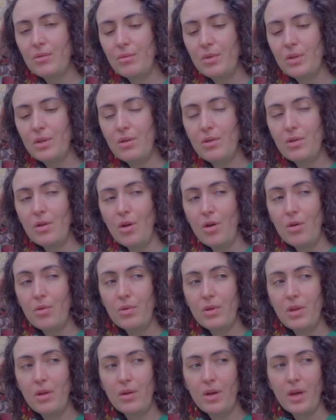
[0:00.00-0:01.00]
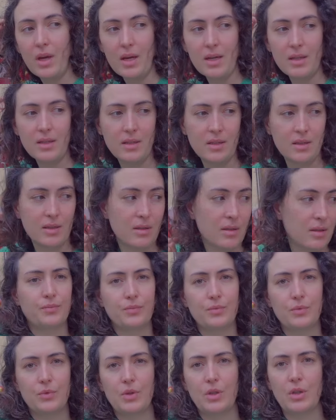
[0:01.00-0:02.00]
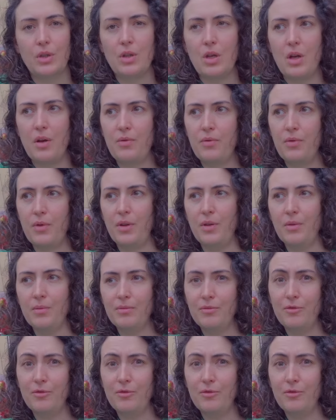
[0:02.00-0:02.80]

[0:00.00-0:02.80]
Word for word: with a dog, with a cat. We're gonna have fun.